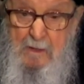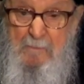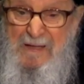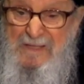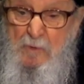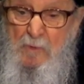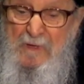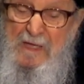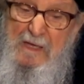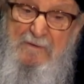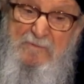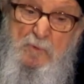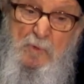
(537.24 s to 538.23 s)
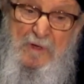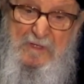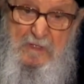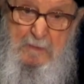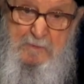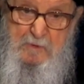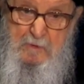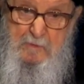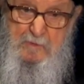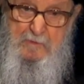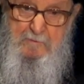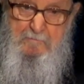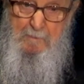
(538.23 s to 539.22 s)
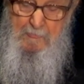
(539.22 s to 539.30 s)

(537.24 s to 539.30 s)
But we have two exceptions.